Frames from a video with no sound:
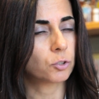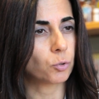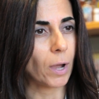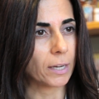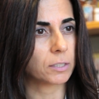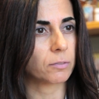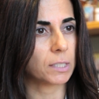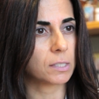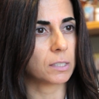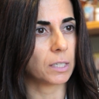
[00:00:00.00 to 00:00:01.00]
to
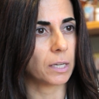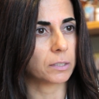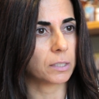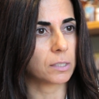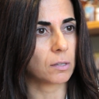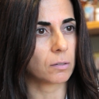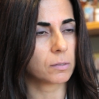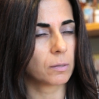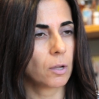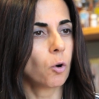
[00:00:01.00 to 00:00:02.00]
activate CD8 T
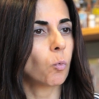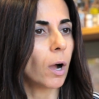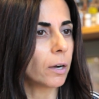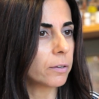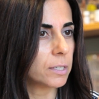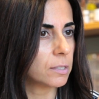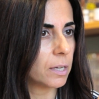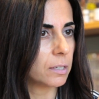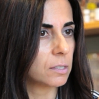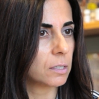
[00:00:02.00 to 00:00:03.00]
cells. Why are these
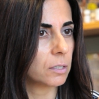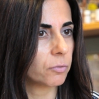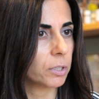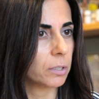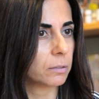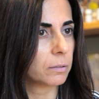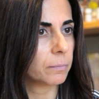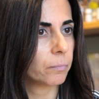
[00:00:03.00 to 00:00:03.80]
data significant?